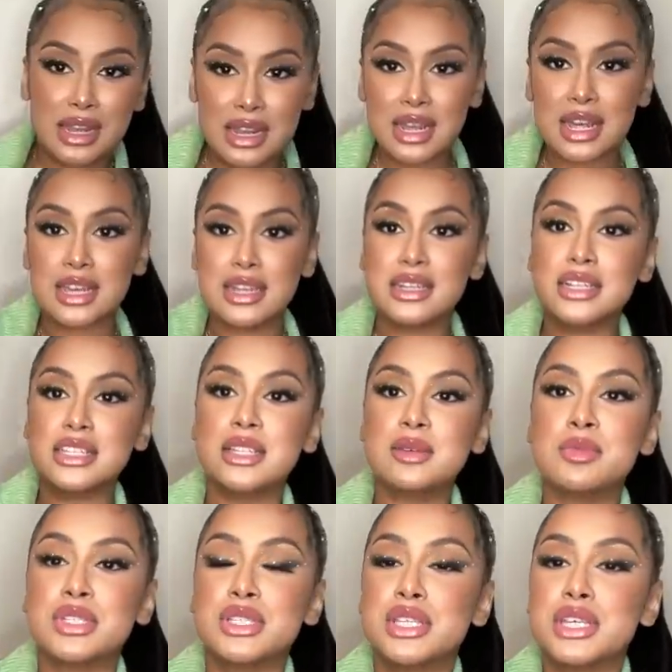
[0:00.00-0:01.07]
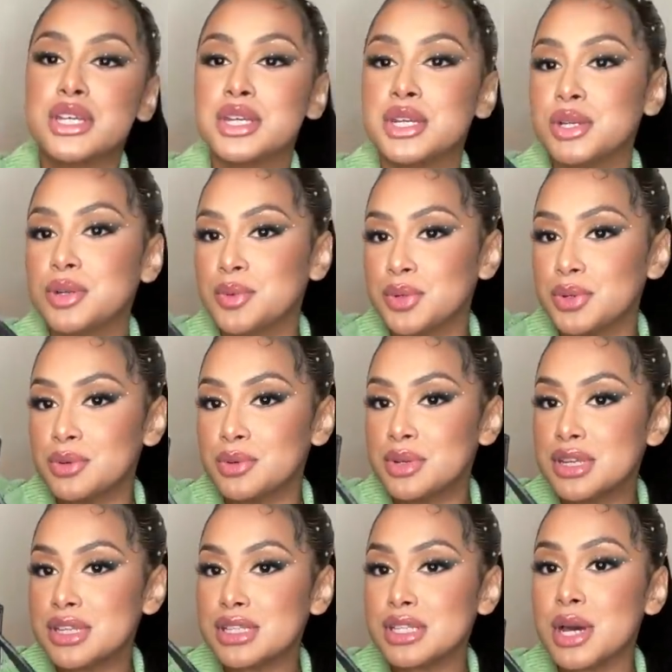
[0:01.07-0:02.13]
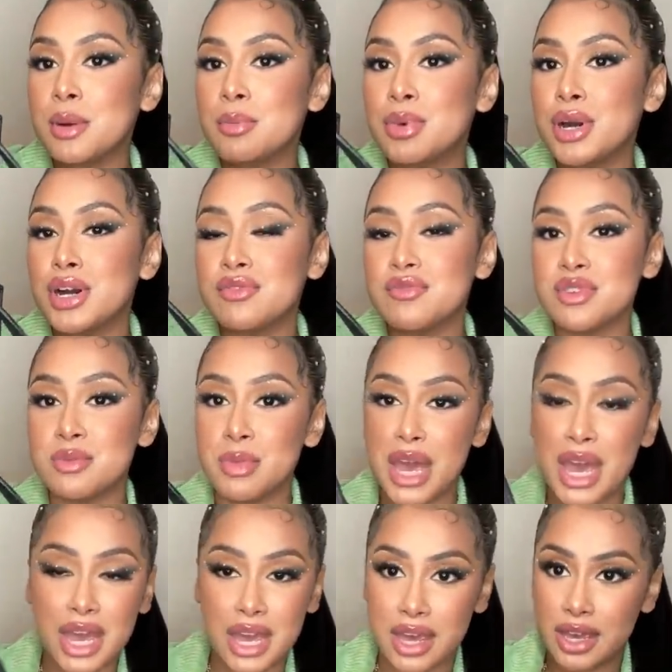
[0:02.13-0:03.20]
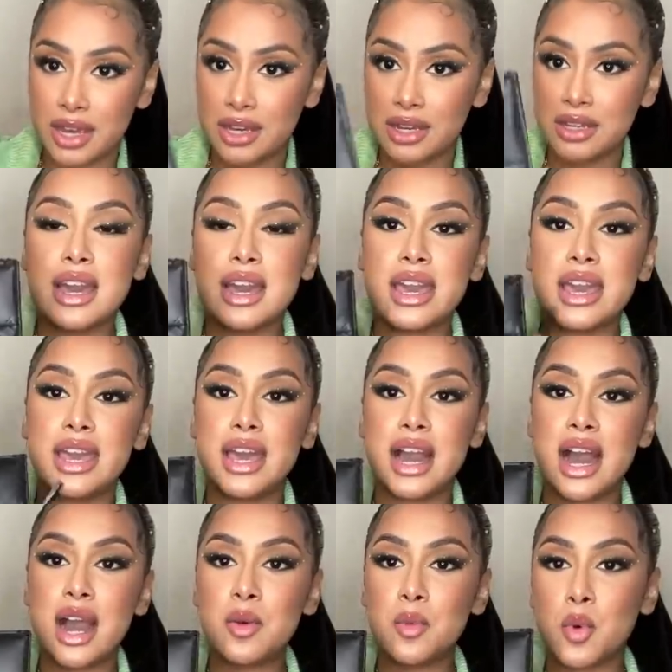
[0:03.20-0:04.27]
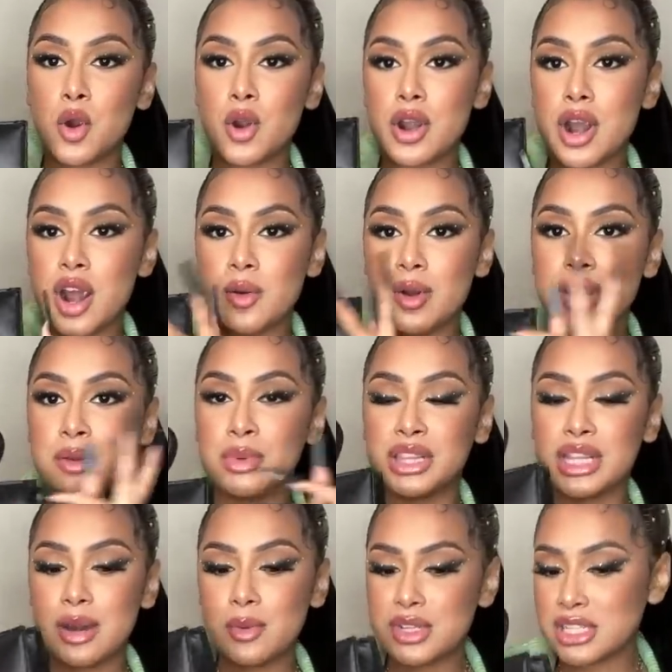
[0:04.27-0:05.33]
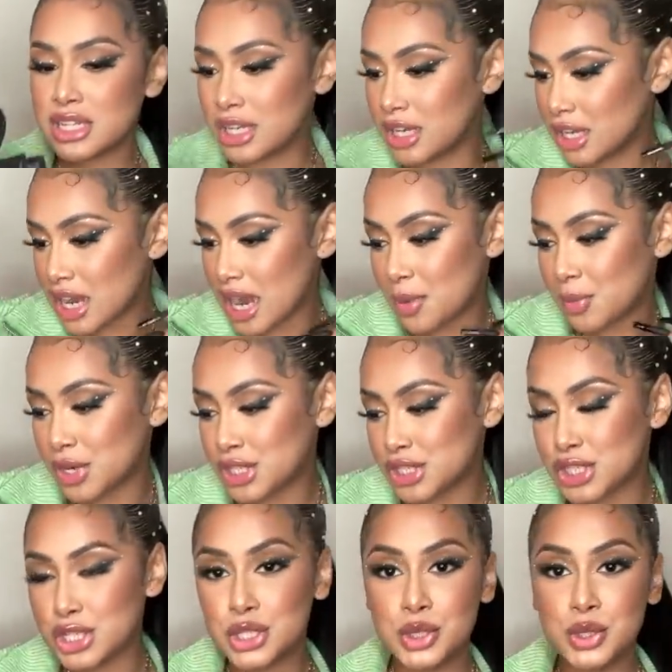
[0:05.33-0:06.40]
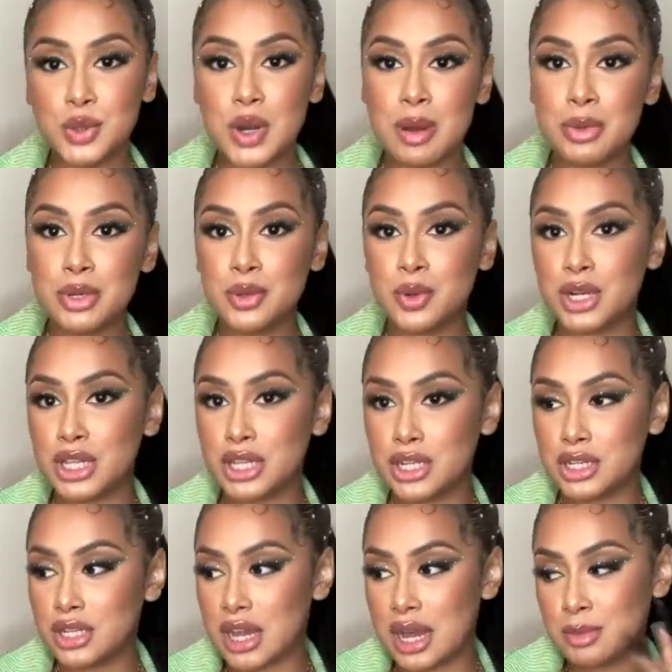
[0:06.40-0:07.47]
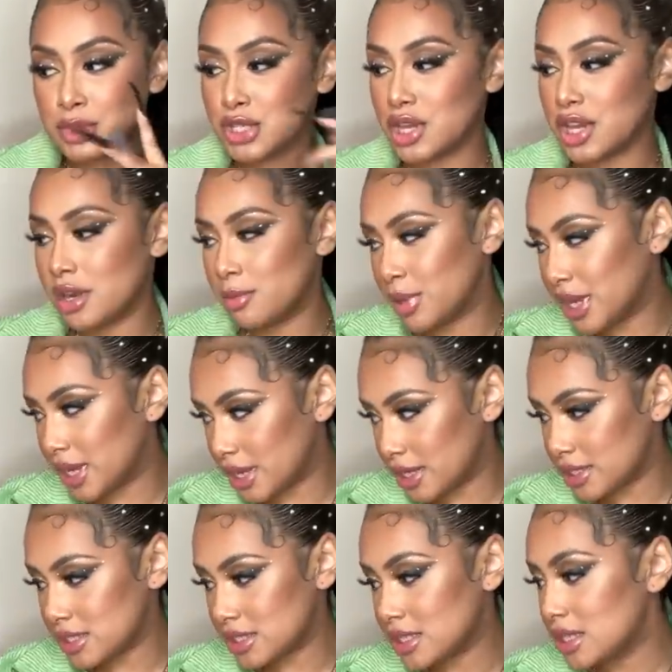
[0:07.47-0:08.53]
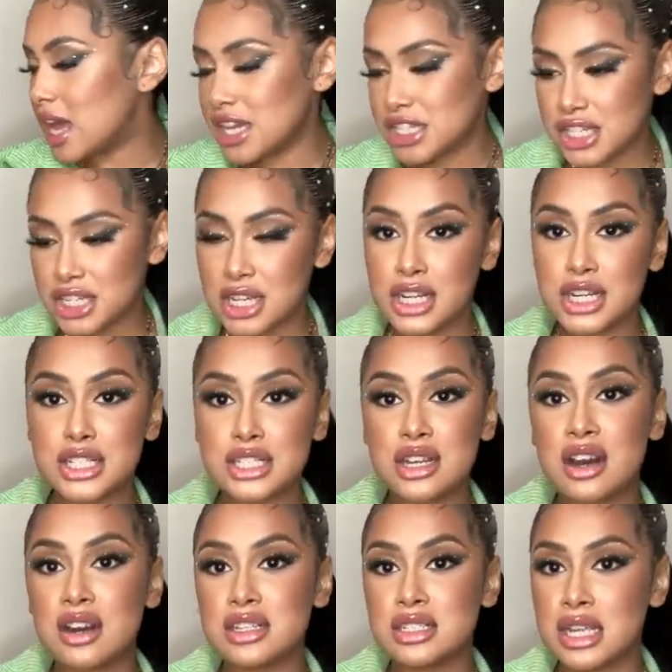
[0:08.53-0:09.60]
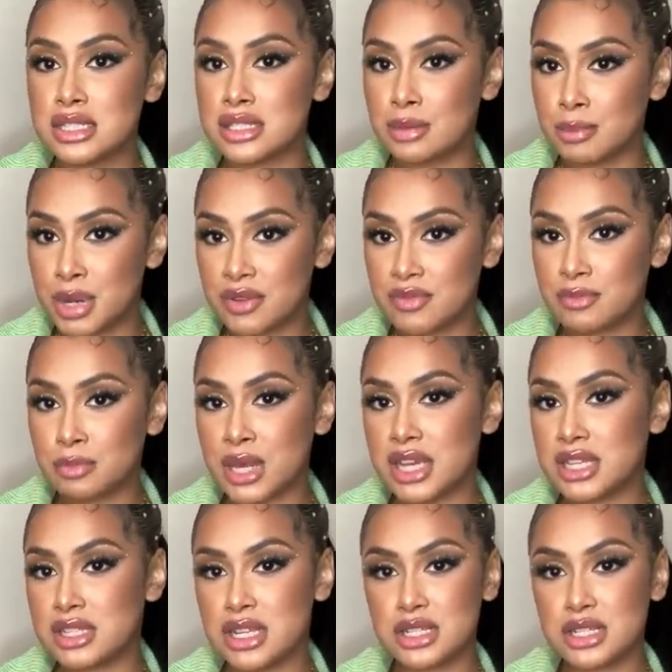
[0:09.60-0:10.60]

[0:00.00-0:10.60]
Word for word: Like, look at the material. It's a puffy bag. And I wore it already, but that wasn't the look I wanted to do. I'm gonna do another look. I'm gonna show y'all the pants. Actually, in this haul, it's like some puffy pants.